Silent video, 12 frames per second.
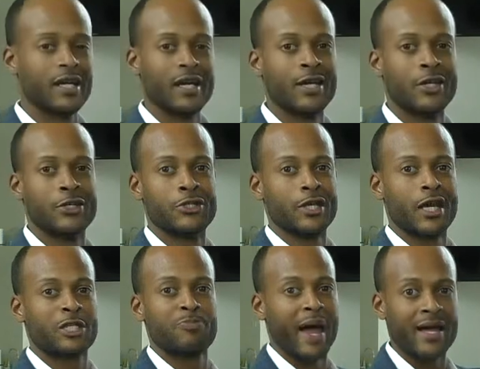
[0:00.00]

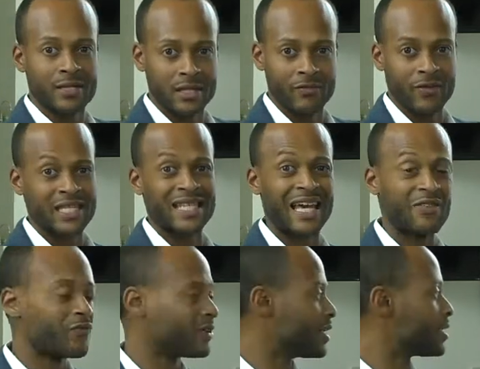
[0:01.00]
expansive, it's
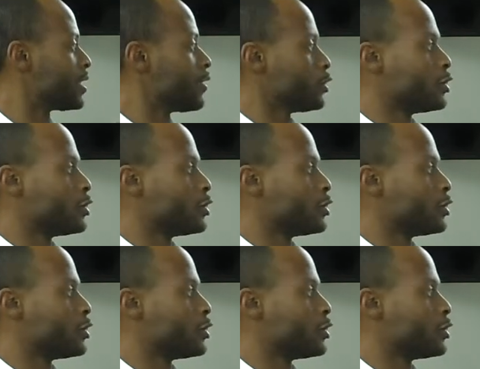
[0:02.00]
infinite.